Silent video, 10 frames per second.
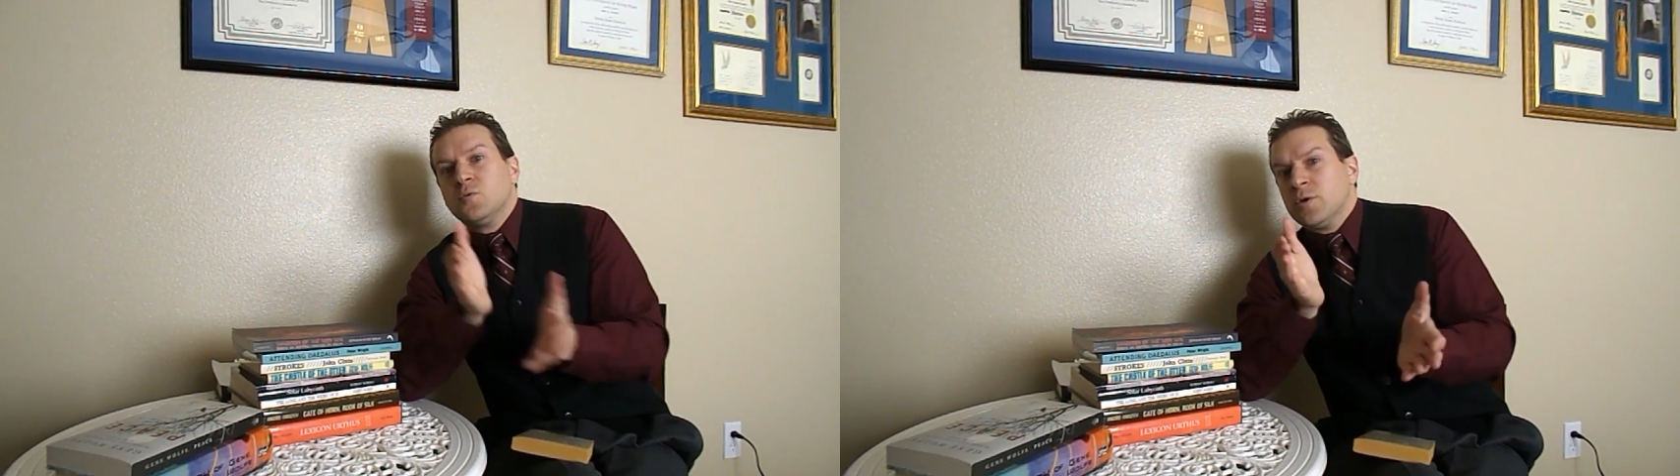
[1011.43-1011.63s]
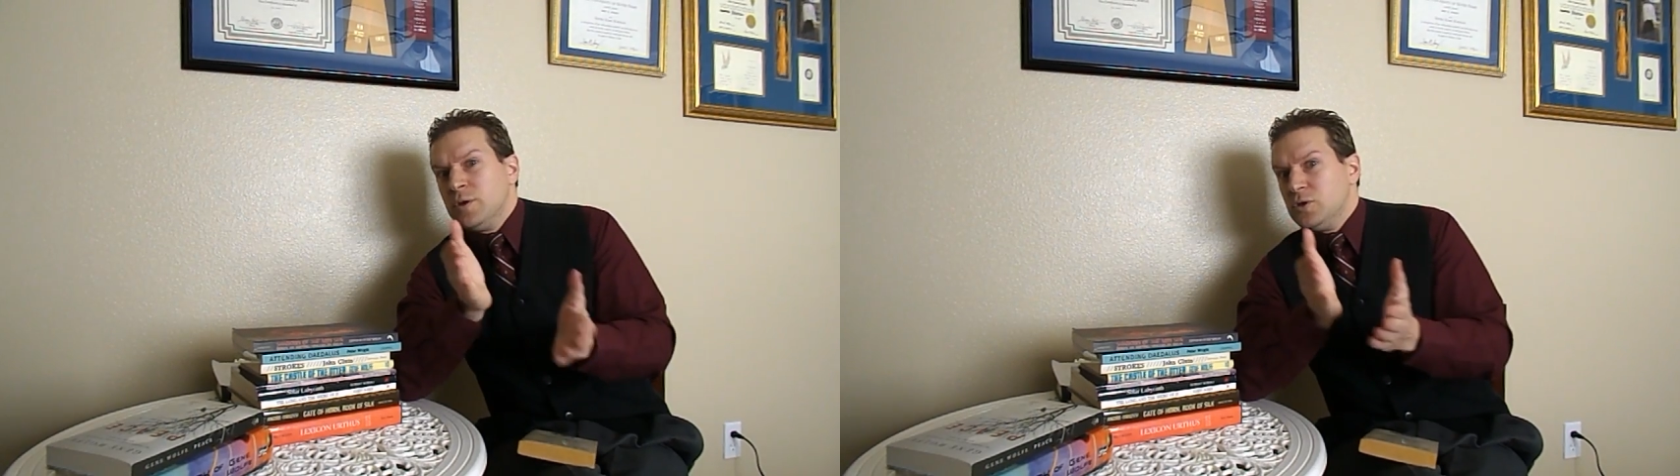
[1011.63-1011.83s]

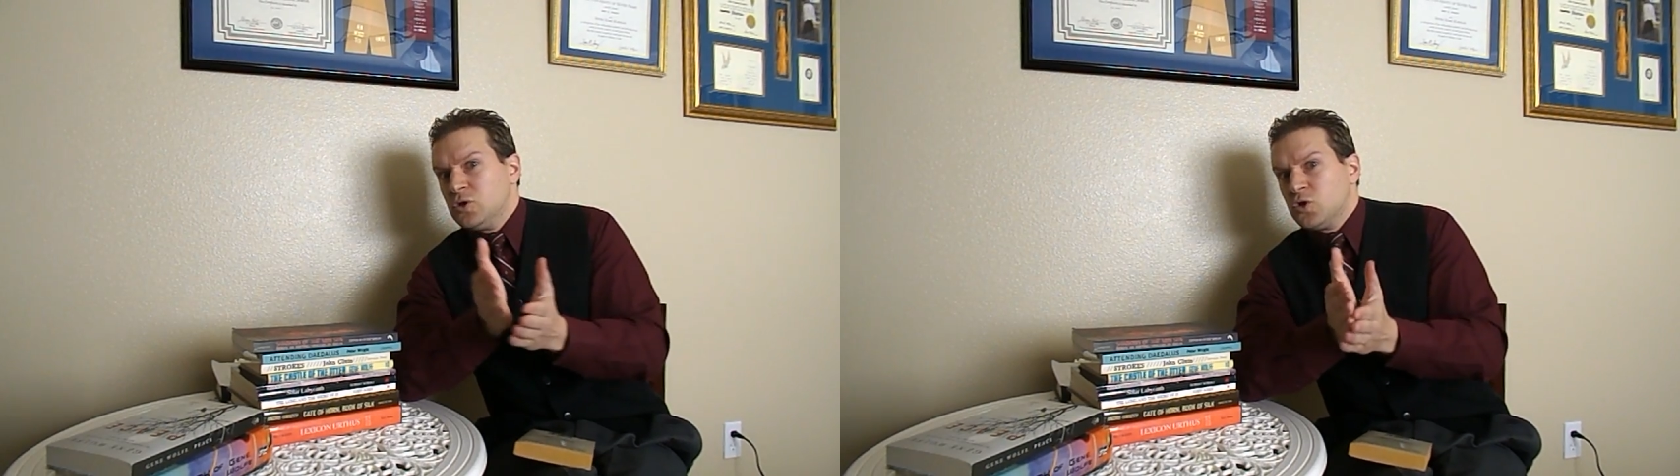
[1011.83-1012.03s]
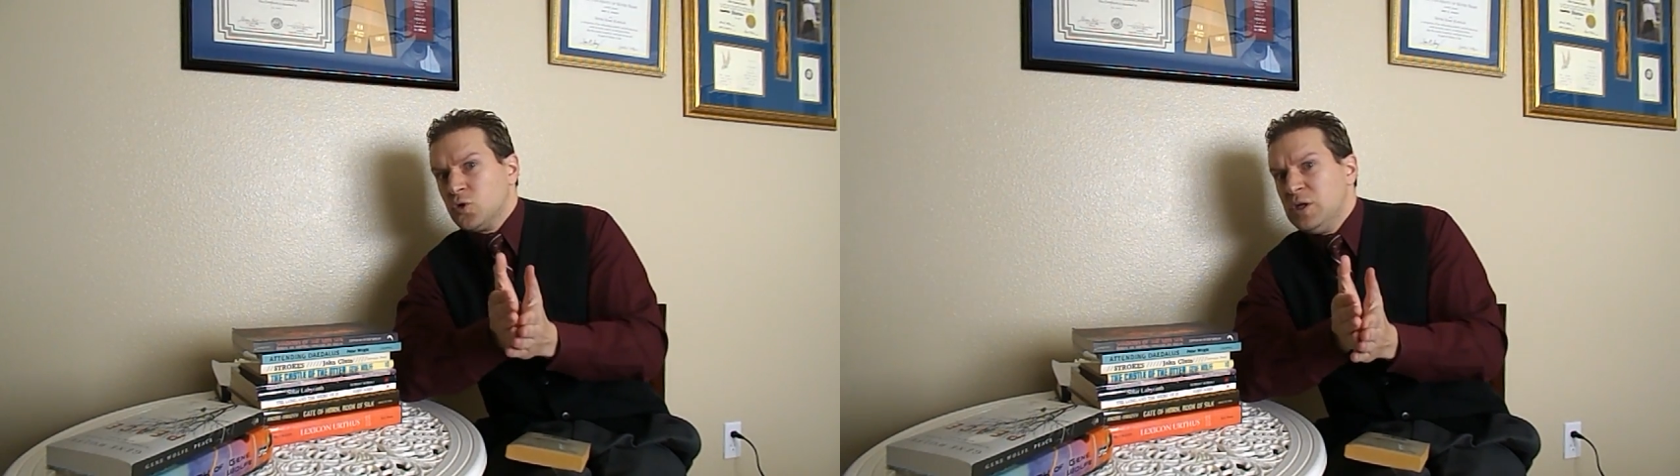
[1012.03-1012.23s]
where these
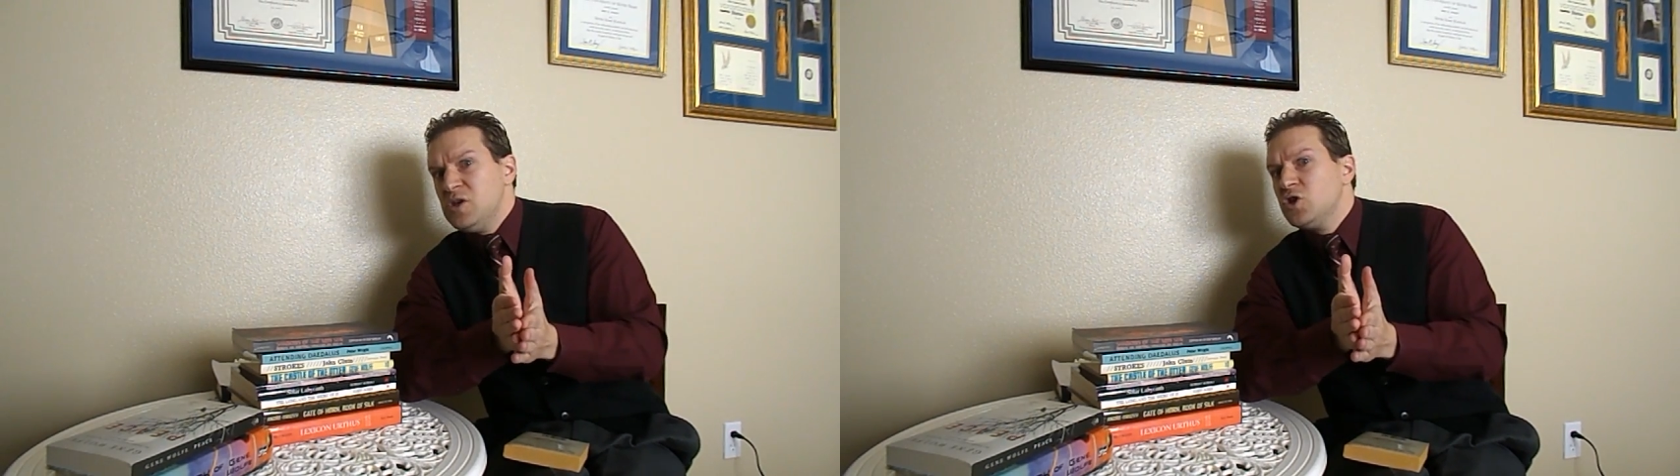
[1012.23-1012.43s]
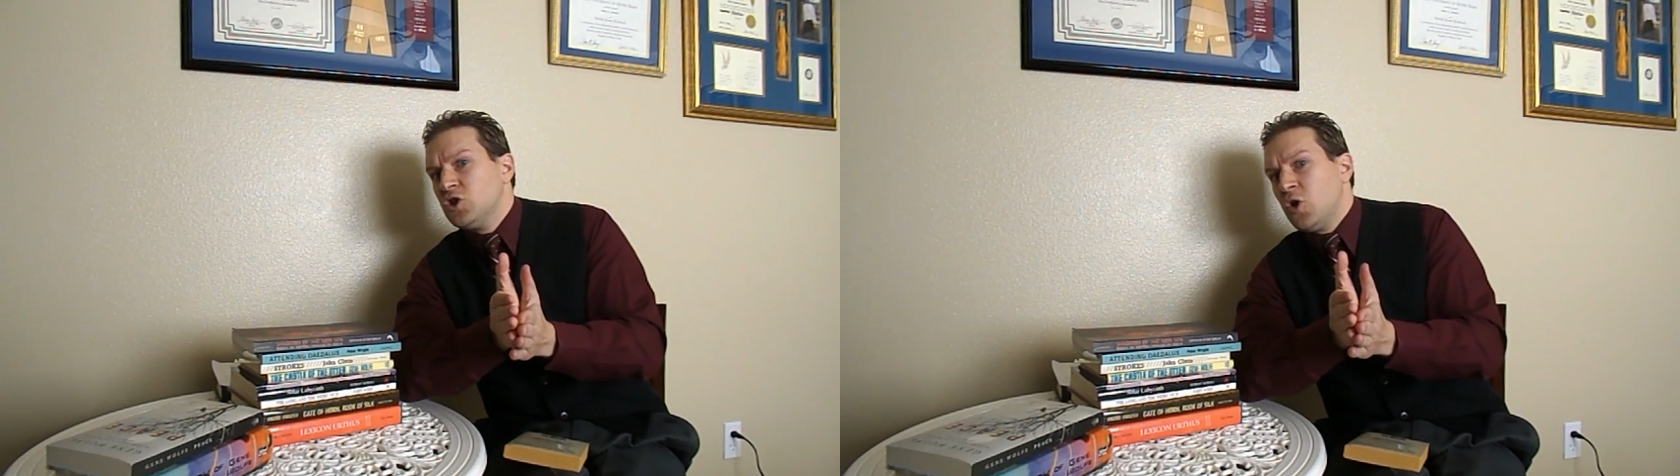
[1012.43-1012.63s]

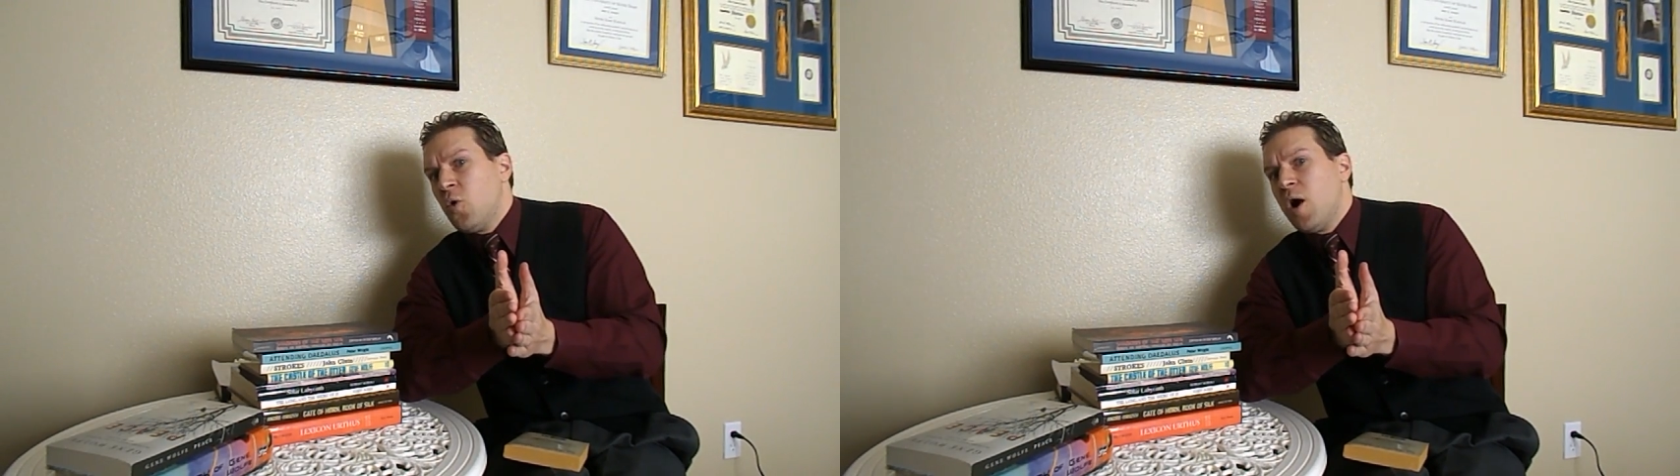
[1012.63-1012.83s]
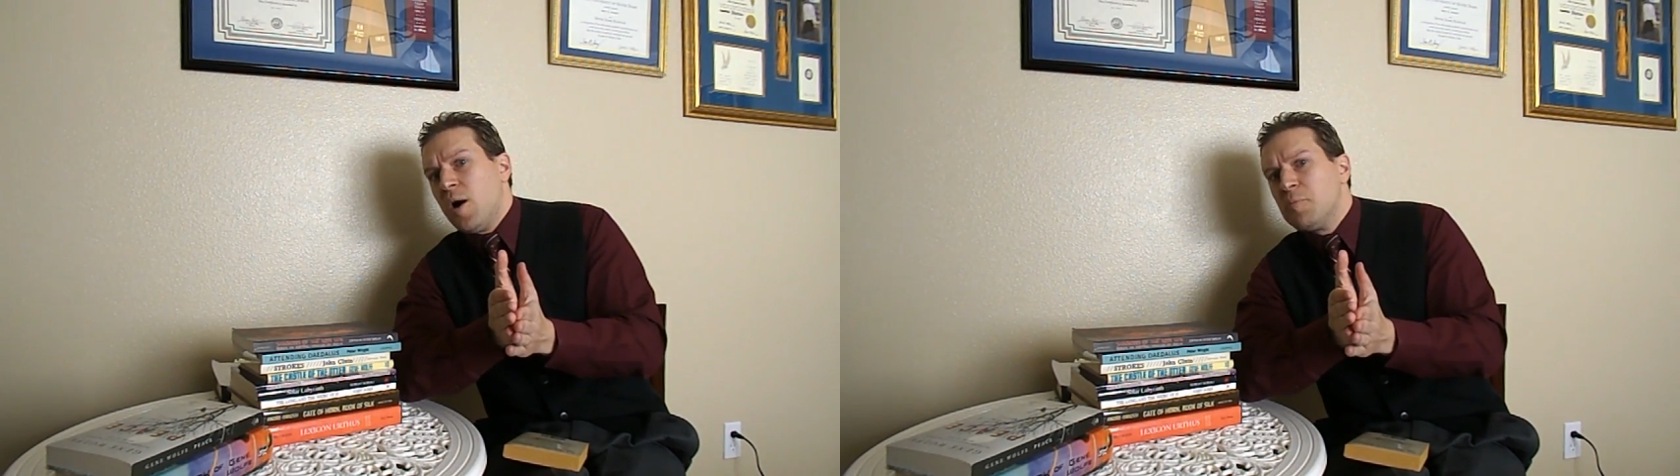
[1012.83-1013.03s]
trees
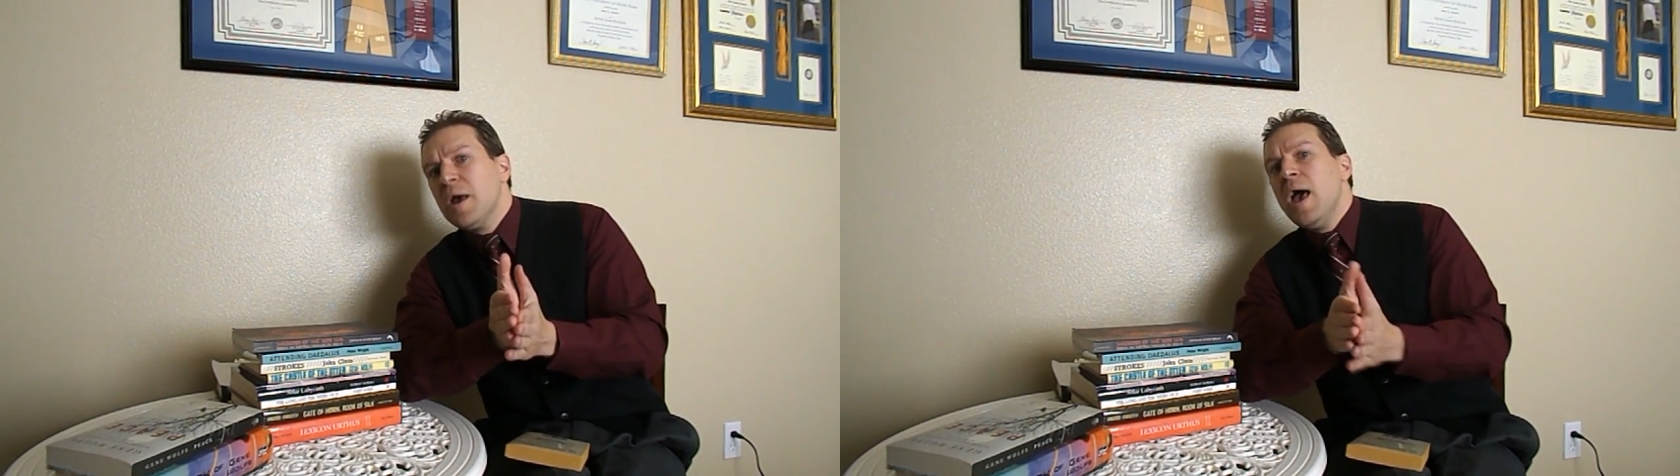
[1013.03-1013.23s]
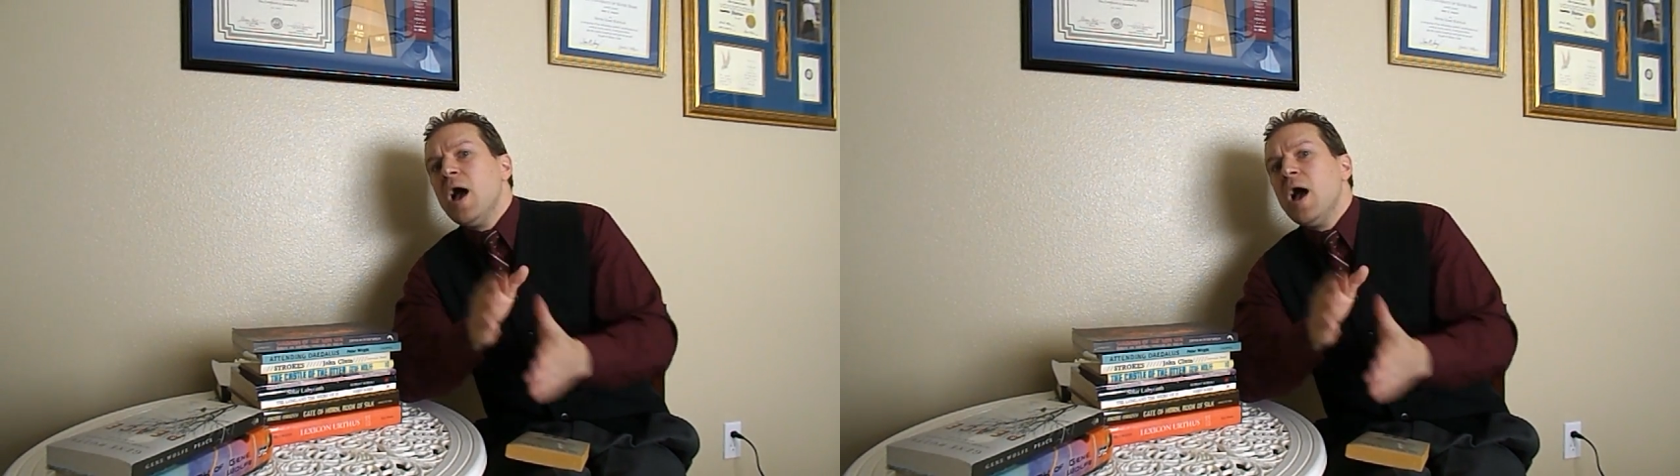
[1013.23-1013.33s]
show up.